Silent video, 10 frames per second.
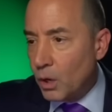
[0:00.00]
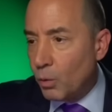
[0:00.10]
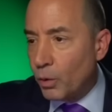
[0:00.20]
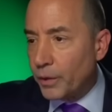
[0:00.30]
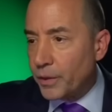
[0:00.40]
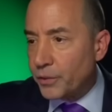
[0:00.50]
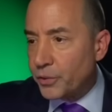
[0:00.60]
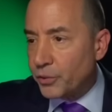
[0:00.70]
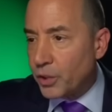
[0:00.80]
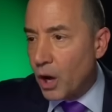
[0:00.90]
where
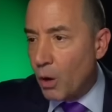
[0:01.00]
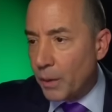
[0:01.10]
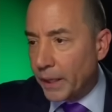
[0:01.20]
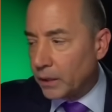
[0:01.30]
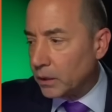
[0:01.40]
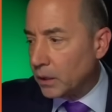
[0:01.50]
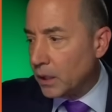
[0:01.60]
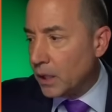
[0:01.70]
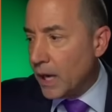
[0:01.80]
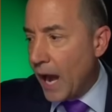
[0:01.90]
this is going.
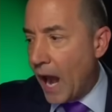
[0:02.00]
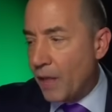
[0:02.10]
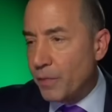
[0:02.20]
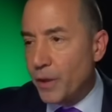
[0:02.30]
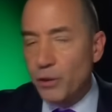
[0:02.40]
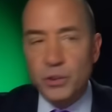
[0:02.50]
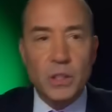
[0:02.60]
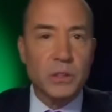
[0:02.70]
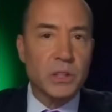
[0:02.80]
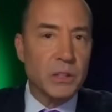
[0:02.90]
And there's
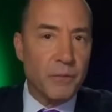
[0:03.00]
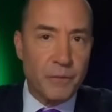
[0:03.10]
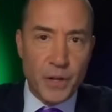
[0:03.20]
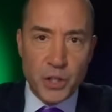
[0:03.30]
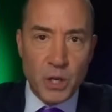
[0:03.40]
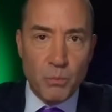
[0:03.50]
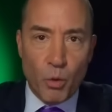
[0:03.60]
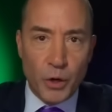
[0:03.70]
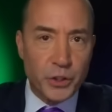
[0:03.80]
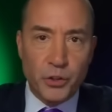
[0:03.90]
sufficient
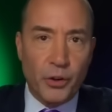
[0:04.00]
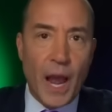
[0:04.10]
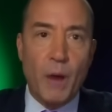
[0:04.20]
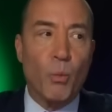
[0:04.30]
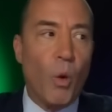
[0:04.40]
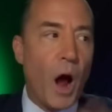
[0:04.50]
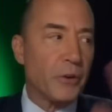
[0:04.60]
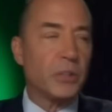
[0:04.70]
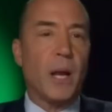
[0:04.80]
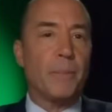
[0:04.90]
moisture, and
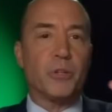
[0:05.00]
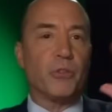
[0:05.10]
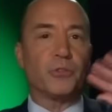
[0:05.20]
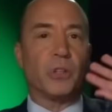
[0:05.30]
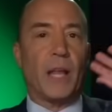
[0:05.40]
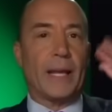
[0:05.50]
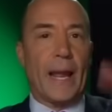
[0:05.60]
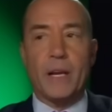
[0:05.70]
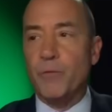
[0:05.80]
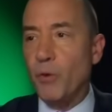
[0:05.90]
water temperatures are like
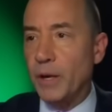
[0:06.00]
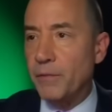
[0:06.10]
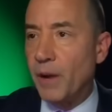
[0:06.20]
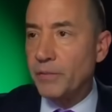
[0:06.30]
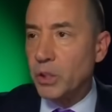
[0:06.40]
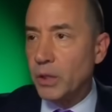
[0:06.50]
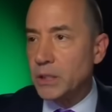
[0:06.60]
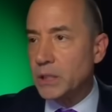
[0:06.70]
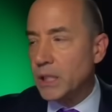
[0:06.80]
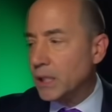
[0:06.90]
84, 85
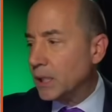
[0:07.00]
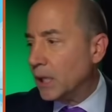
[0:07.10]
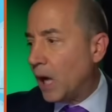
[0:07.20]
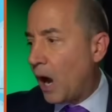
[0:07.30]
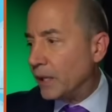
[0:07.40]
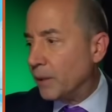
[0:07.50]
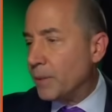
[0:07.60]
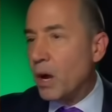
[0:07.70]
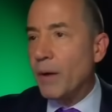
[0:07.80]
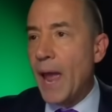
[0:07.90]
degrees. All right, let
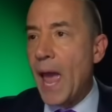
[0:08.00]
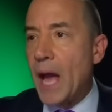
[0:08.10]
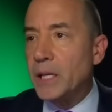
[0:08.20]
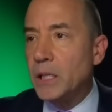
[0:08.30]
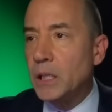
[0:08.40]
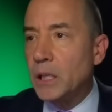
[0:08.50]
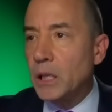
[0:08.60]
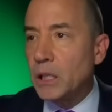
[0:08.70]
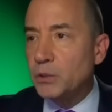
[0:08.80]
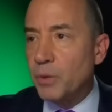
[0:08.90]
me go ahead
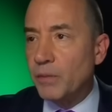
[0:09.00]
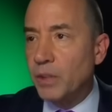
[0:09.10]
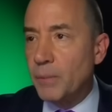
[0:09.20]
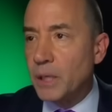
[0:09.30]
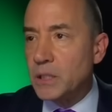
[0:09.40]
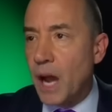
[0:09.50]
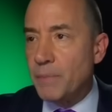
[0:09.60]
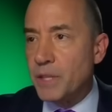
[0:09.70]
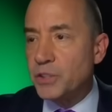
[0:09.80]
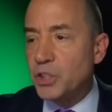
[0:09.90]
because we have limited
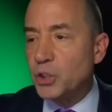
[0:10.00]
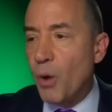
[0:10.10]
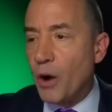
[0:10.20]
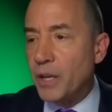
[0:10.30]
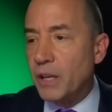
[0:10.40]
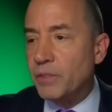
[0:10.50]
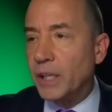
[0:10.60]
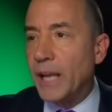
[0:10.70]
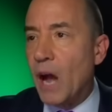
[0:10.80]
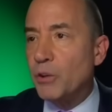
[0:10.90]
time. This is tomorrow
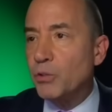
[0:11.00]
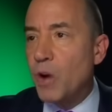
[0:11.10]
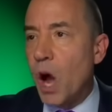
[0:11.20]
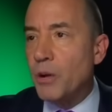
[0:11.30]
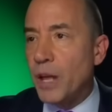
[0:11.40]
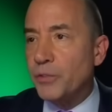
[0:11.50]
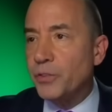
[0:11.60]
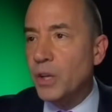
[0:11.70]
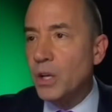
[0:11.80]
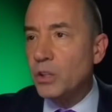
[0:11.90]
evening. Now, you'll
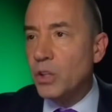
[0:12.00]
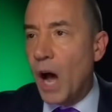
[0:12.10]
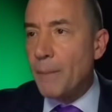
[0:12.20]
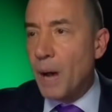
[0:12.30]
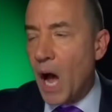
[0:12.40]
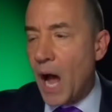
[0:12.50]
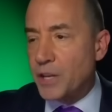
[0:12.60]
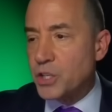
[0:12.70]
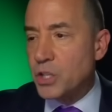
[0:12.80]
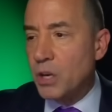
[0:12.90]
notice not
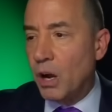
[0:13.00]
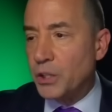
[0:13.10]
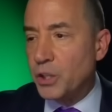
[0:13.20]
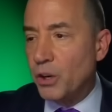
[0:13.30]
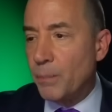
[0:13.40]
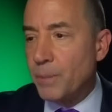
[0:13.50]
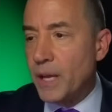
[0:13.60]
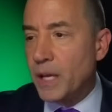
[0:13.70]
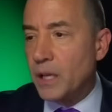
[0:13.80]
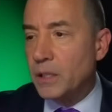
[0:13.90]
much on the
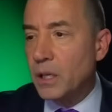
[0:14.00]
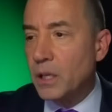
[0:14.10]
European